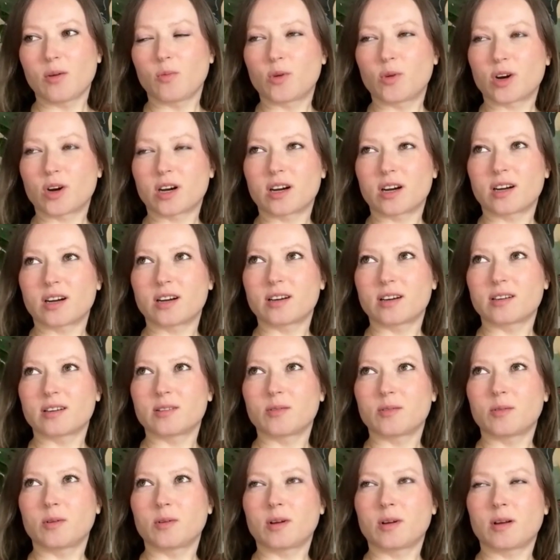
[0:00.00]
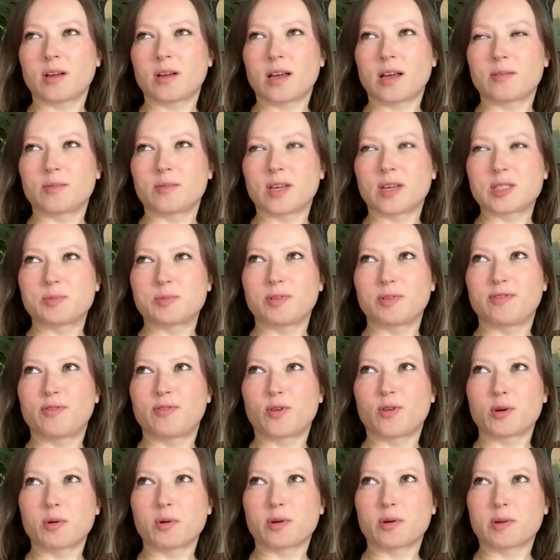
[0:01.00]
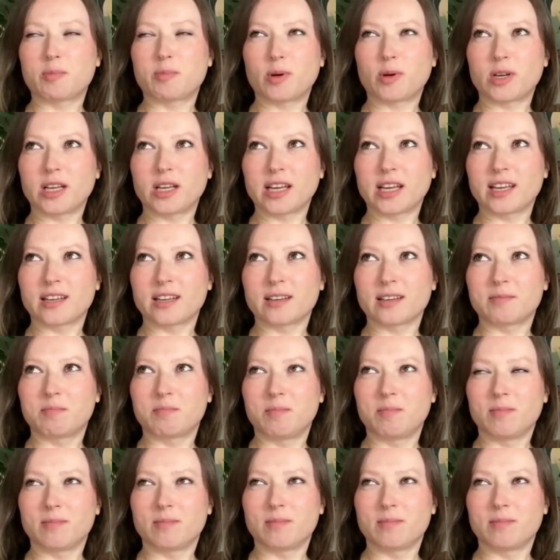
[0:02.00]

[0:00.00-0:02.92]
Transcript: we're as before we were putting it